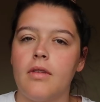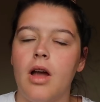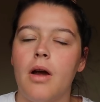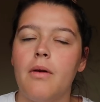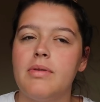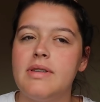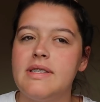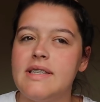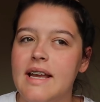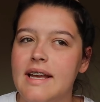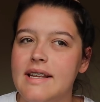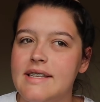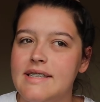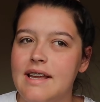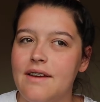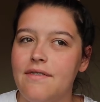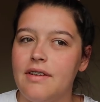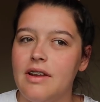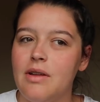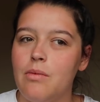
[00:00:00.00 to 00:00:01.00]
I would say it's
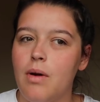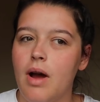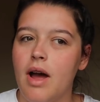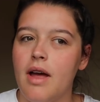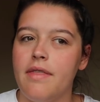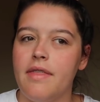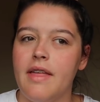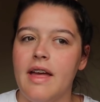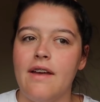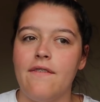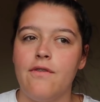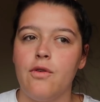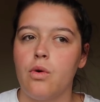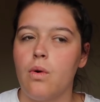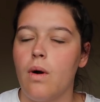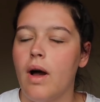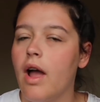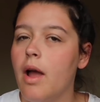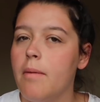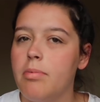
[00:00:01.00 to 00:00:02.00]
definitely worth it if you're
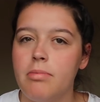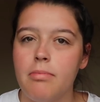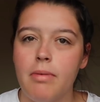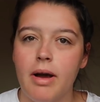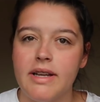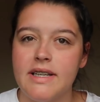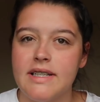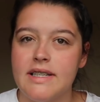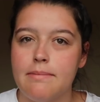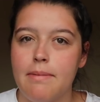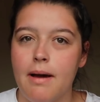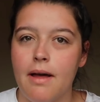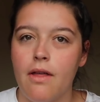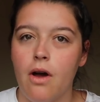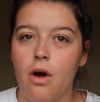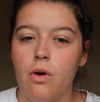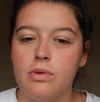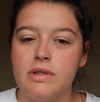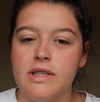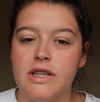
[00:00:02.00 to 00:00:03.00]
quite open-minded about
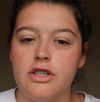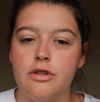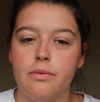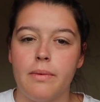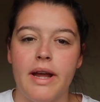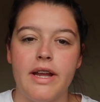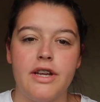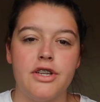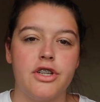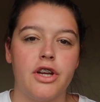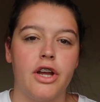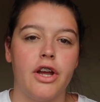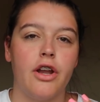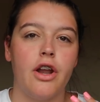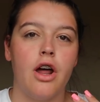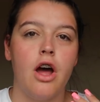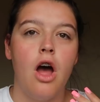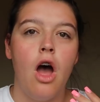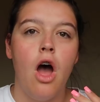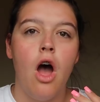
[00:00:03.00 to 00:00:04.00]
the whole
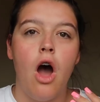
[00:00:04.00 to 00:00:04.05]
situation.